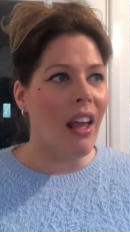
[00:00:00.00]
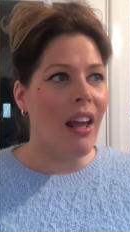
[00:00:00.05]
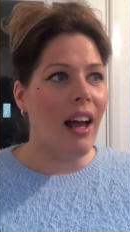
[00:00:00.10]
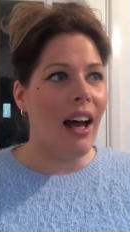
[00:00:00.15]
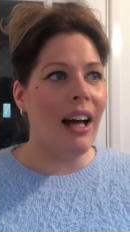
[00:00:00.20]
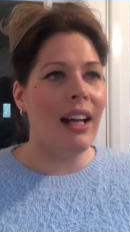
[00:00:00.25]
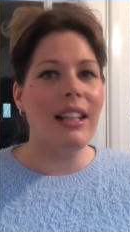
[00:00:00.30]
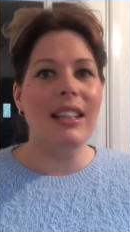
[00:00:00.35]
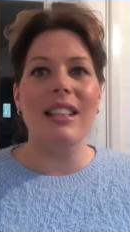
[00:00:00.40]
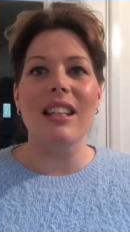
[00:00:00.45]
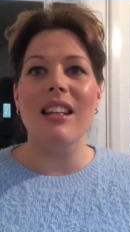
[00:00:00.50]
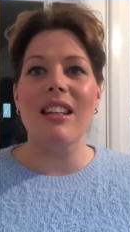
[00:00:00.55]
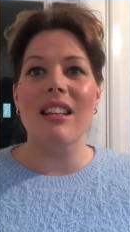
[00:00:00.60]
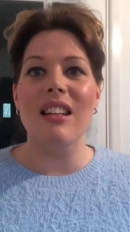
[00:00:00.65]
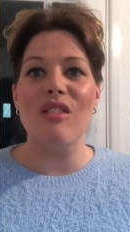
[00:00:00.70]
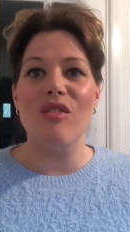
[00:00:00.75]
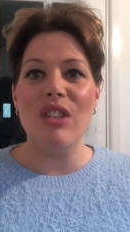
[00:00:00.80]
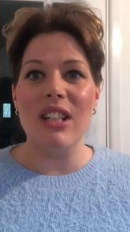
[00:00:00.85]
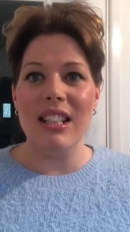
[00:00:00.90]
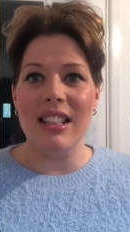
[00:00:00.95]
And the
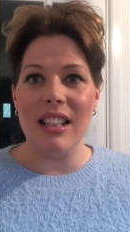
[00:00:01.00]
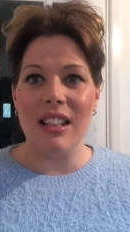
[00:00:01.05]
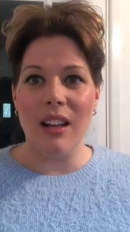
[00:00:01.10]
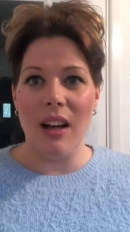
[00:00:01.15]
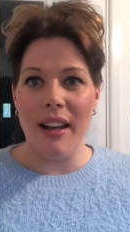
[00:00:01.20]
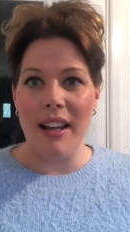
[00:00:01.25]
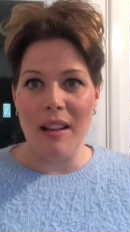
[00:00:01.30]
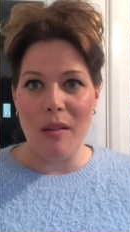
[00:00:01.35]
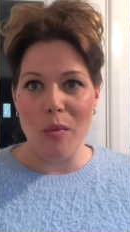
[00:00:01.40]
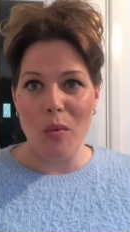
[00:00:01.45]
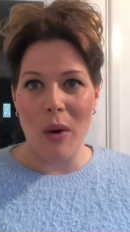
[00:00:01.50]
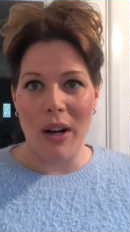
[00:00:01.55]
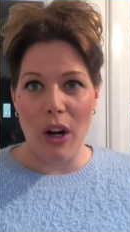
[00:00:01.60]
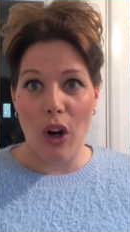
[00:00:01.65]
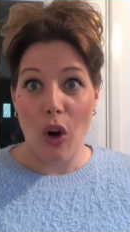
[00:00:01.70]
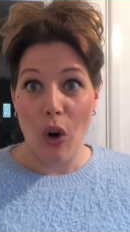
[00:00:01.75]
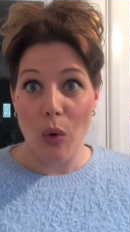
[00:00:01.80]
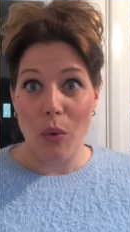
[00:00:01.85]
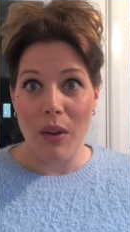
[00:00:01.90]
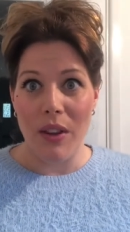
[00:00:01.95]
reason I went
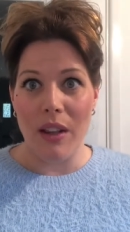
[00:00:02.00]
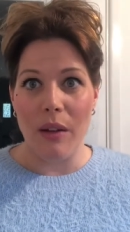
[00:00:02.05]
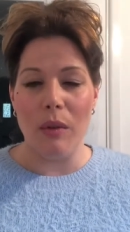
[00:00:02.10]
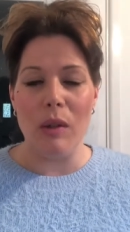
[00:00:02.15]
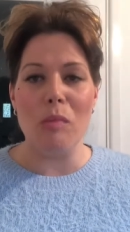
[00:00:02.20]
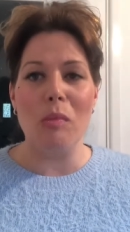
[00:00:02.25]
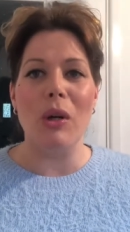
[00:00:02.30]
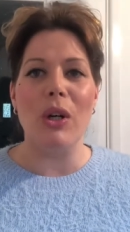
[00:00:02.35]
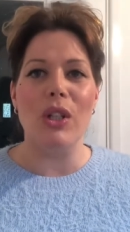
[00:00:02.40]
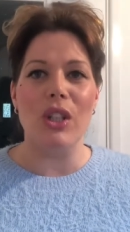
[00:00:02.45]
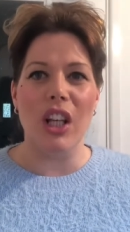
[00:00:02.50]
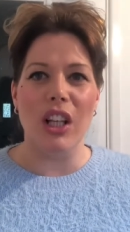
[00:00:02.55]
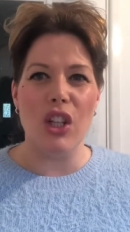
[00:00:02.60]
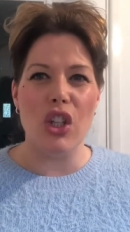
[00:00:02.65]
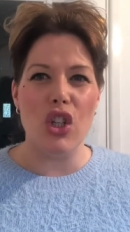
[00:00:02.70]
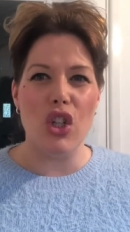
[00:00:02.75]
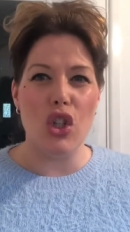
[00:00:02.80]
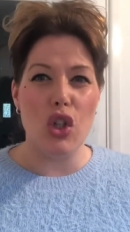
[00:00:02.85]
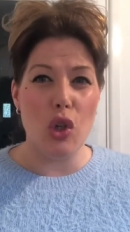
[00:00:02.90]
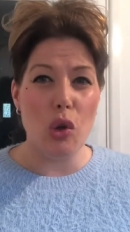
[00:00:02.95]
along with it was because I'd
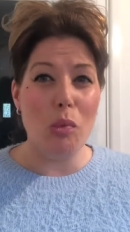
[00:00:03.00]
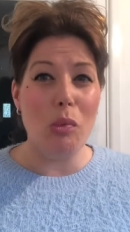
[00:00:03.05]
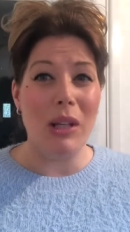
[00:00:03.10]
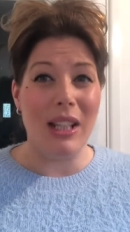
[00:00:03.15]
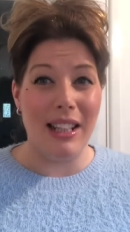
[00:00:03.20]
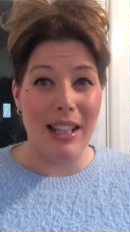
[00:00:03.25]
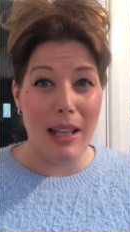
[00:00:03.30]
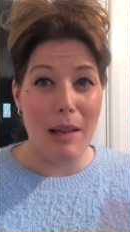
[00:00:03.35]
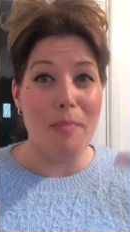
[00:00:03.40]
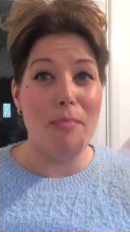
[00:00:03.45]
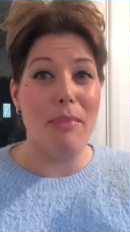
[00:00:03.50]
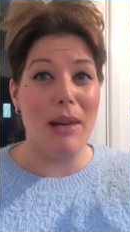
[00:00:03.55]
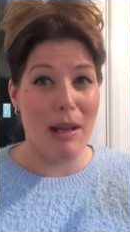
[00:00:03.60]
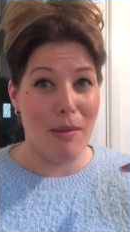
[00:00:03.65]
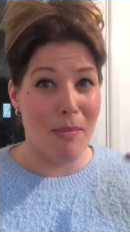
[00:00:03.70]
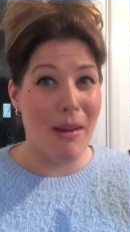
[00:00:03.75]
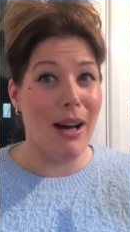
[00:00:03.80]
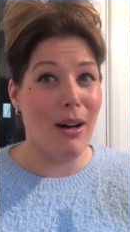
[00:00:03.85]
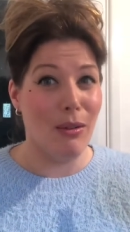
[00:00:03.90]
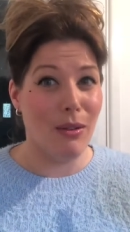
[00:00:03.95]
stupidly, big
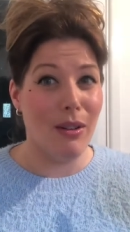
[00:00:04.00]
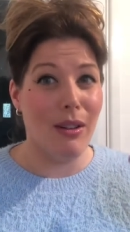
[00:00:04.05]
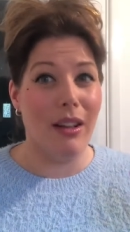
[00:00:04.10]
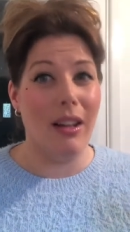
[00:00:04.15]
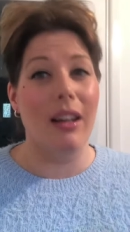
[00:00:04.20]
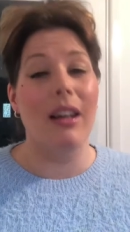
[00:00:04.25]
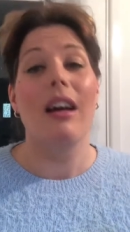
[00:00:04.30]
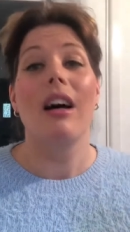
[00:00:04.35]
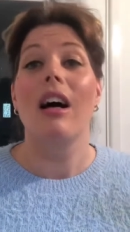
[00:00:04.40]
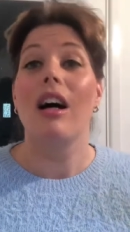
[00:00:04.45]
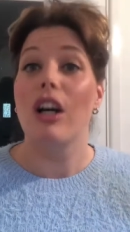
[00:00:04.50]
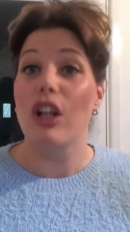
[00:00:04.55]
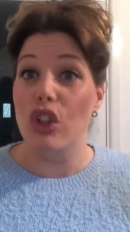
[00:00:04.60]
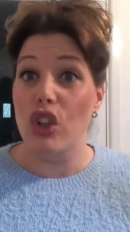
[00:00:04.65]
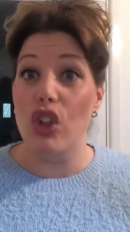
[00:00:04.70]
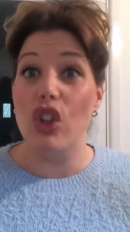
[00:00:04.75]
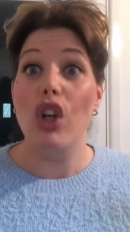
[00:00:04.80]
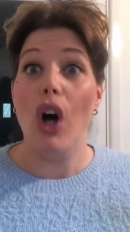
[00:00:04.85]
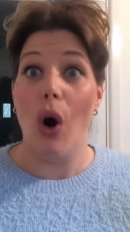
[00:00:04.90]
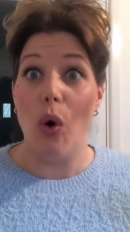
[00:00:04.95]
mouth here, had
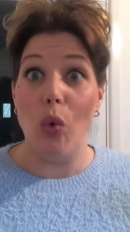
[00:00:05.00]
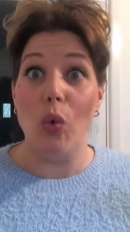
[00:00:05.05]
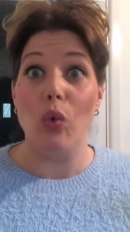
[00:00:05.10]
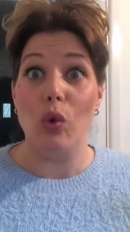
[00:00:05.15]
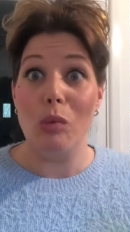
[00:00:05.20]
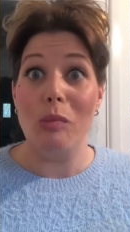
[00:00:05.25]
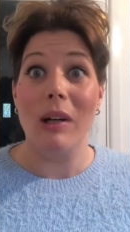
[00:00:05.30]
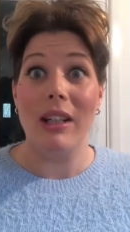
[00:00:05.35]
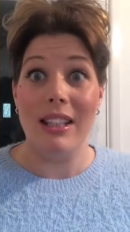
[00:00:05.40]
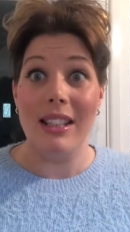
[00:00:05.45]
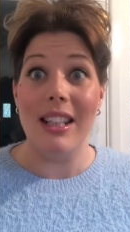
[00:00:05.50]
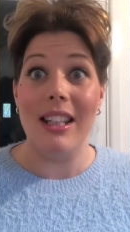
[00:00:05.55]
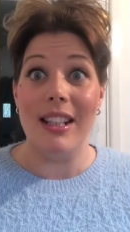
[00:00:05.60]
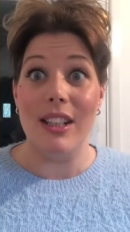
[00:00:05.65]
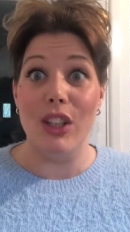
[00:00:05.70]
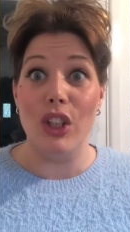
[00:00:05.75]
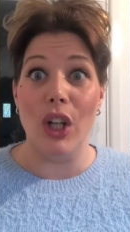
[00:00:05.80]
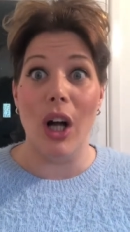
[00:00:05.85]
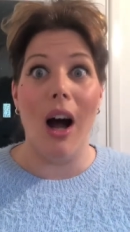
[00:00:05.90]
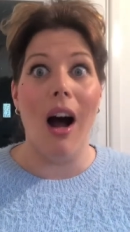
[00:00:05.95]
told my
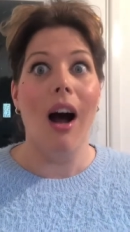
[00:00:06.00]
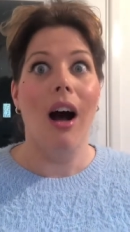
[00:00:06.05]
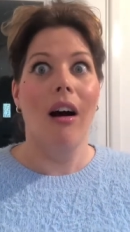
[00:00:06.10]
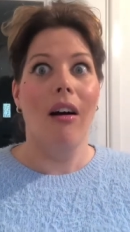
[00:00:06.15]
teacher,